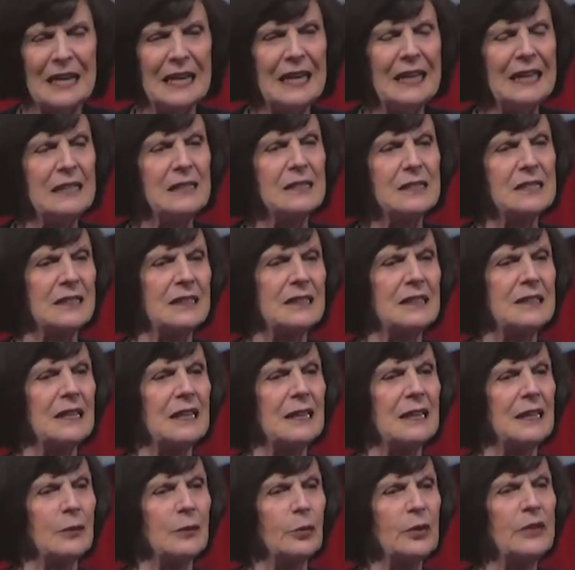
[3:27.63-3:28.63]
He said,
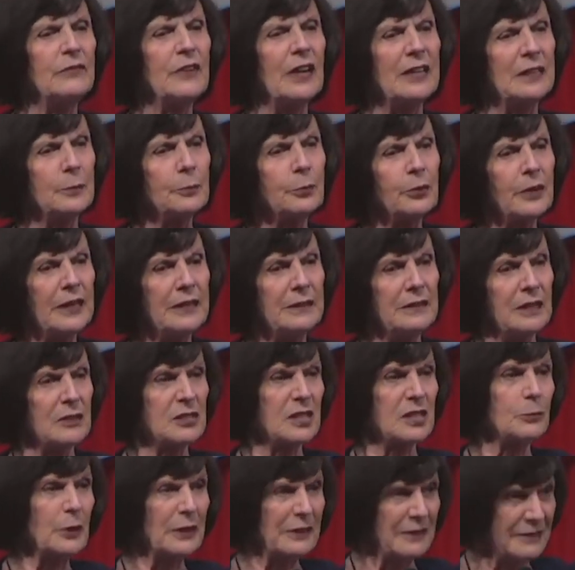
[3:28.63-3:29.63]
we've got to pray that
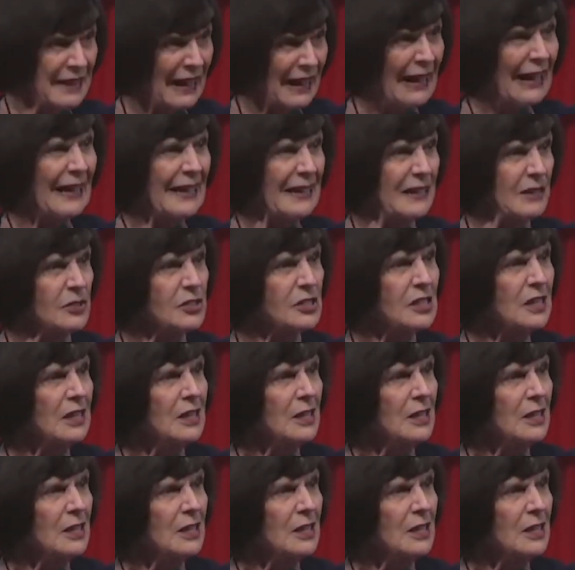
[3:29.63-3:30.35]
someone dies